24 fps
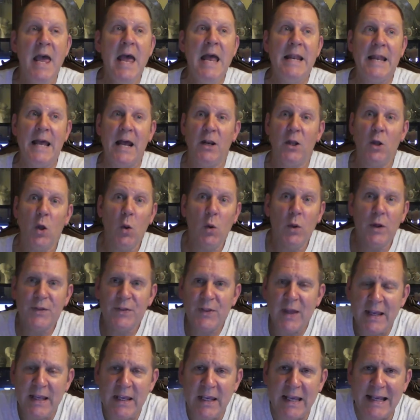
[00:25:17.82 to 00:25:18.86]
Now, the only
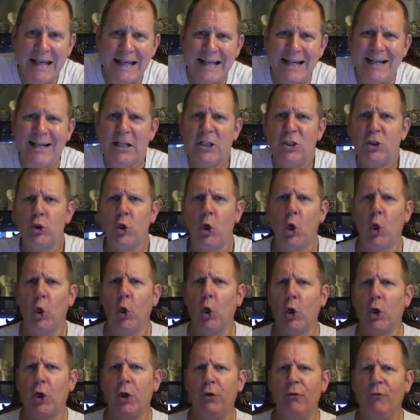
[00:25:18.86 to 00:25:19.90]
thing you can start
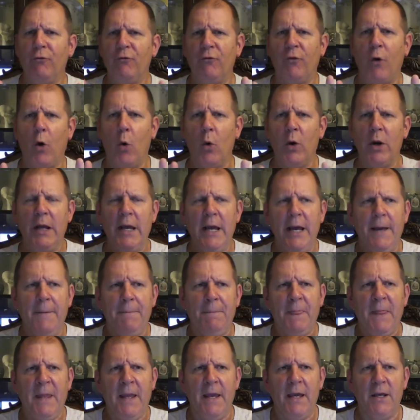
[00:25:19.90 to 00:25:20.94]
looking forward
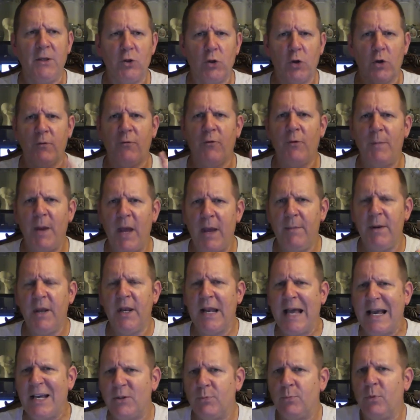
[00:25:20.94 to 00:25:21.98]
is look for maybe a
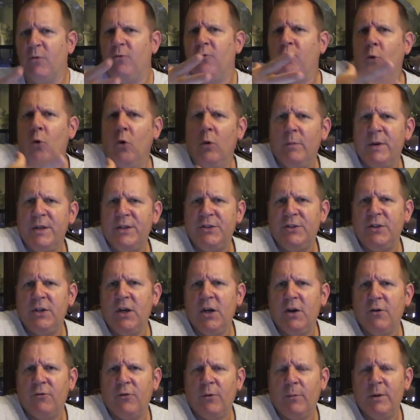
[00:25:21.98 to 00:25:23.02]
nice performance
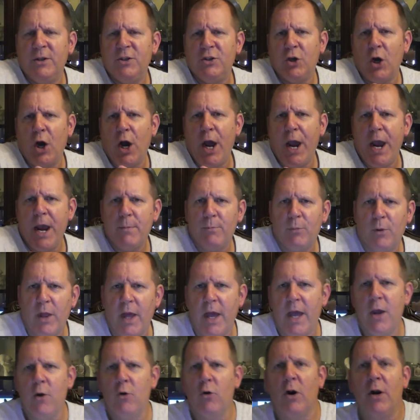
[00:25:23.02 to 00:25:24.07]
here from a giant
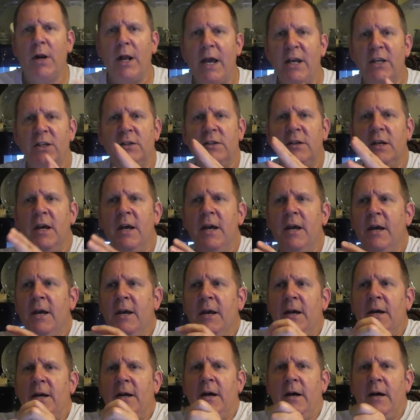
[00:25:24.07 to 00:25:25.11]
play or a nice
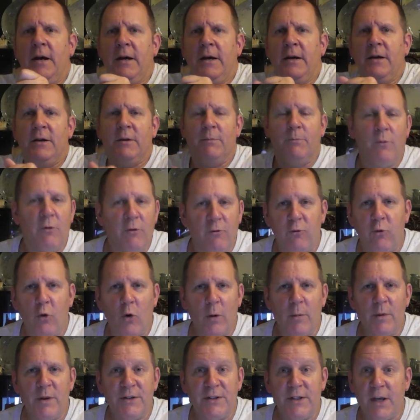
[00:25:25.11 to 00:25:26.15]

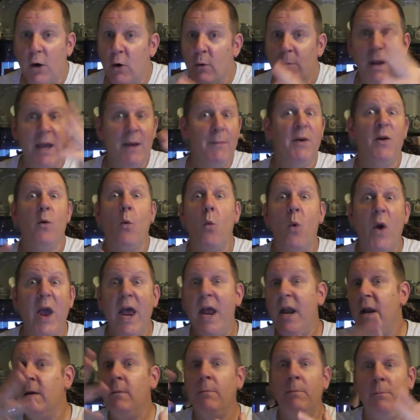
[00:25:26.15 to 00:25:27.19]
performance there, maybe a
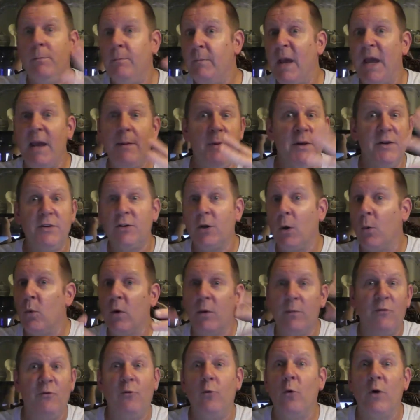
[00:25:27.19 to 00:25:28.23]
win, maybe somewhere
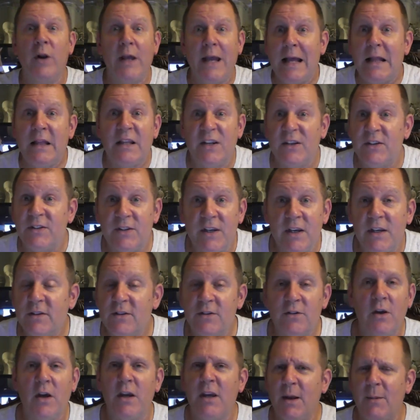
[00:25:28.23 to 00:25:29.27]
before the end of the
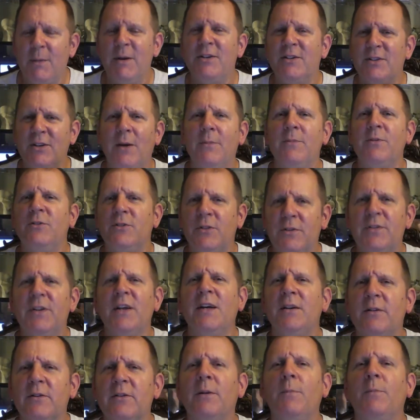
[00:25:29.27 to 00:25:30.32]
season. I mean, something
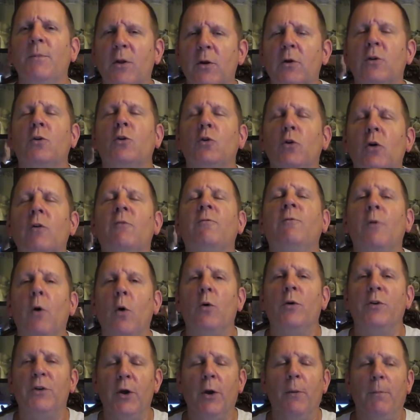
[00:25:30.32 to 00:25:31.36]
to look
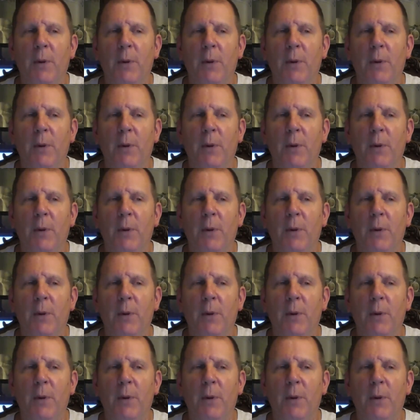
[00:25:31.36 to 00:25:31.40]
forward to.